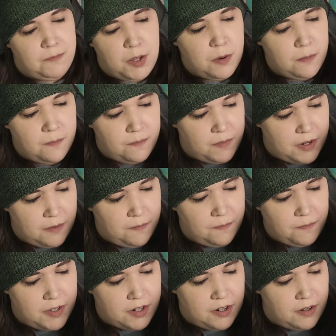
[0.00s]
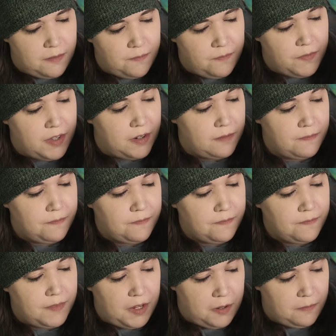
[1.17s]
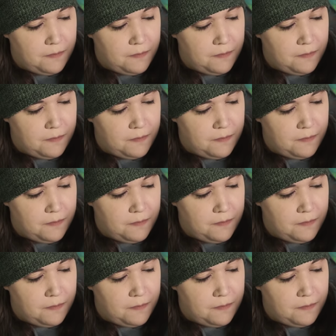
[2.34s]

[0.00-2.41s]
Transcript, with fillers: No, no, no, no, no, no,